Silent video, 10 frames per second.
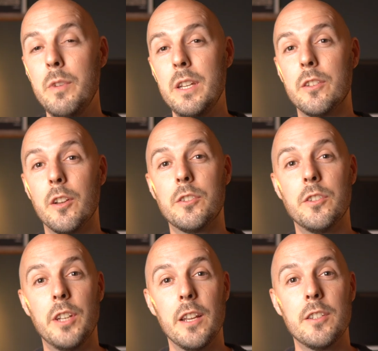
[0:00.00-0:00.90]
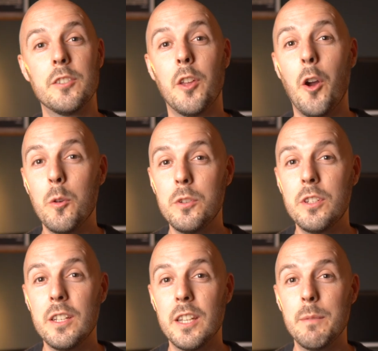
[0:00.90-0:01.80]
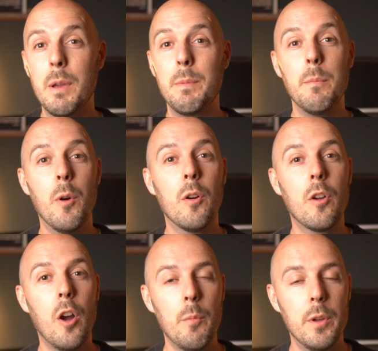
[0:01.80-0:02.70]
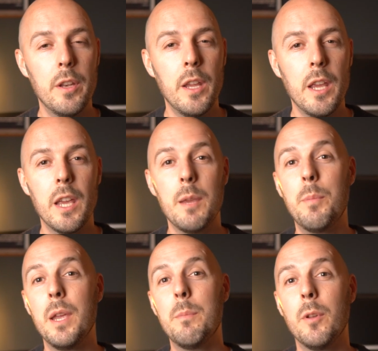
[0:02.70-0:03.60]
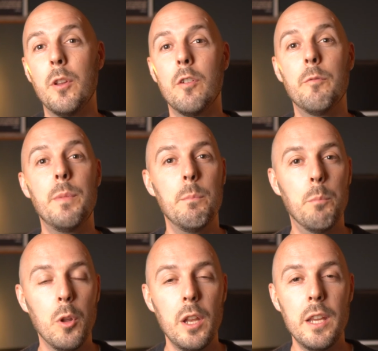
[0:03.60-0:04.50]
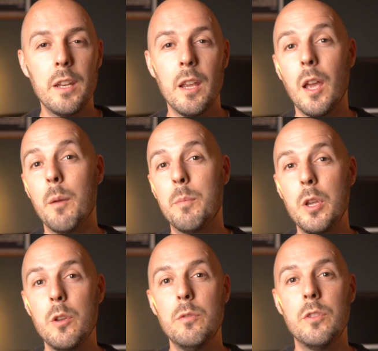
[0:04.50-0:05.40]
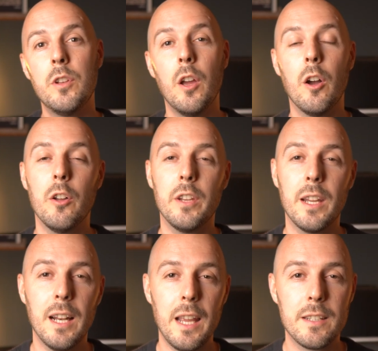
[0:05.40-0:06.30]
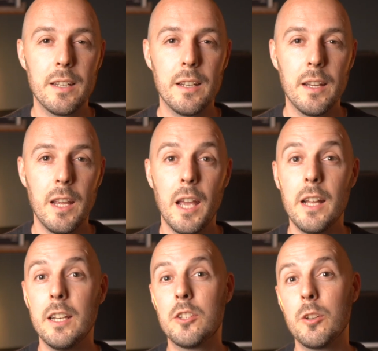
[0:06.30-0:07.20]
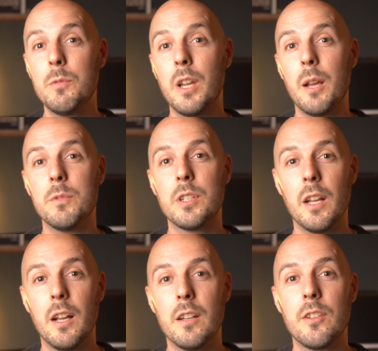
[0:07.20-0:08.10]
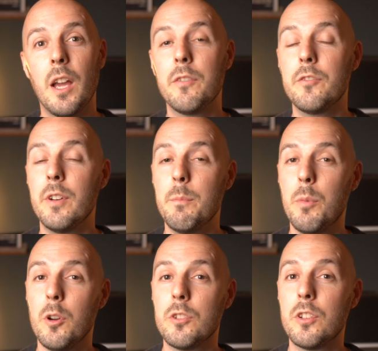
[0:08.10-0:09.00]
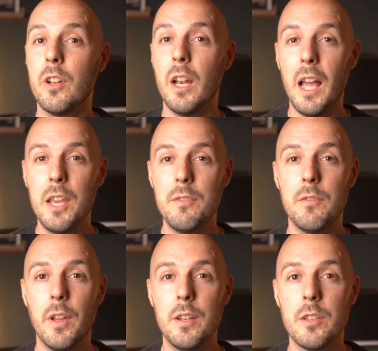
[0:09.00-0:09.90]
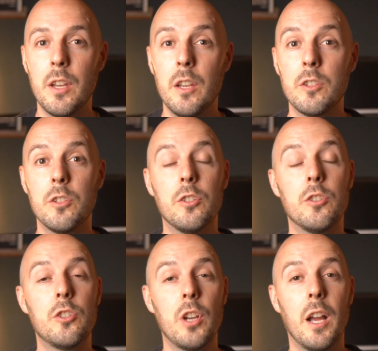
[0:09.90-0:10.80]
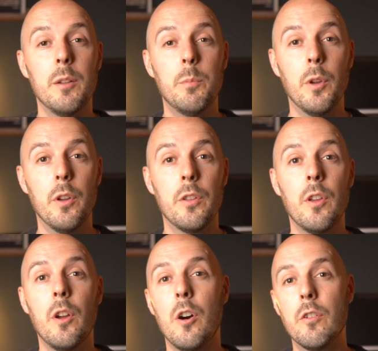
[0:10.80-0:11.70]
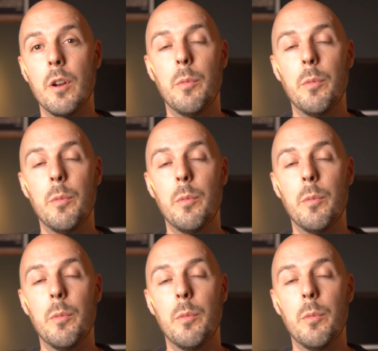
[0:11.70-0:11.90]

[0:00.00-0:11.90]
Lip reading: research suggests that OCD may be more common in people who have been bullied, abused, or neglected, and it sometimes starts after an important life event such as childbirth or a